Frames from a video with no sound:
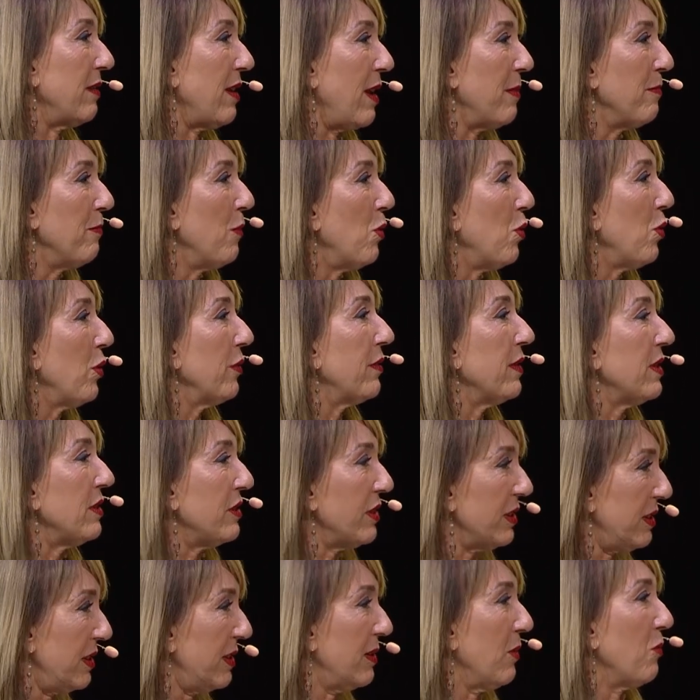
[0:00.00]
They're more than
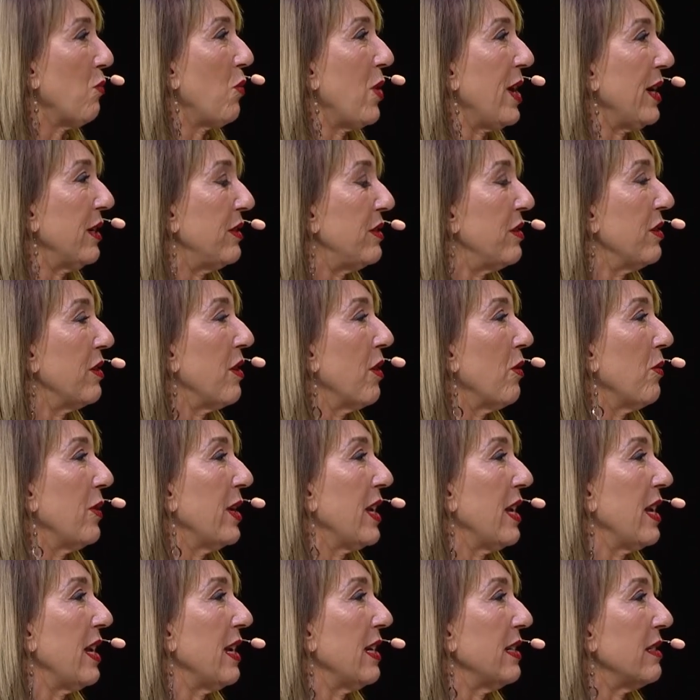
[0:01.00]
just somewhere to go
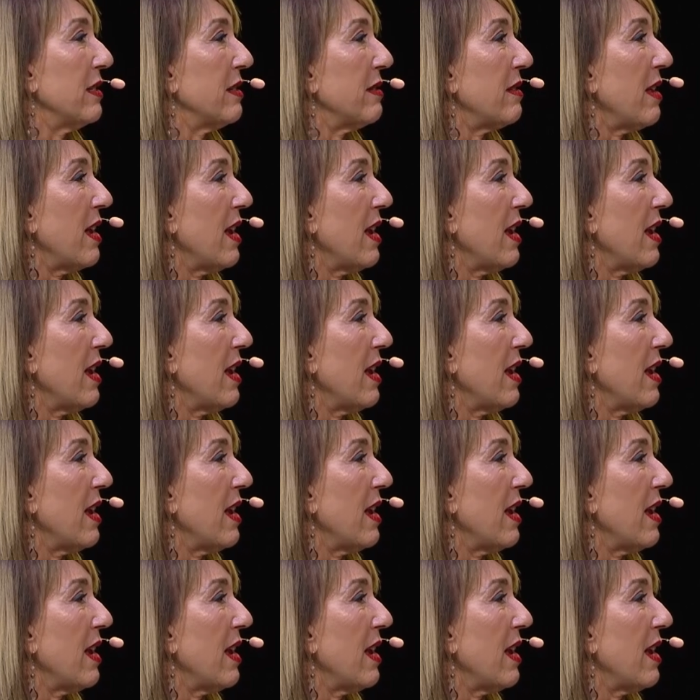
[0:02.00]
and eat.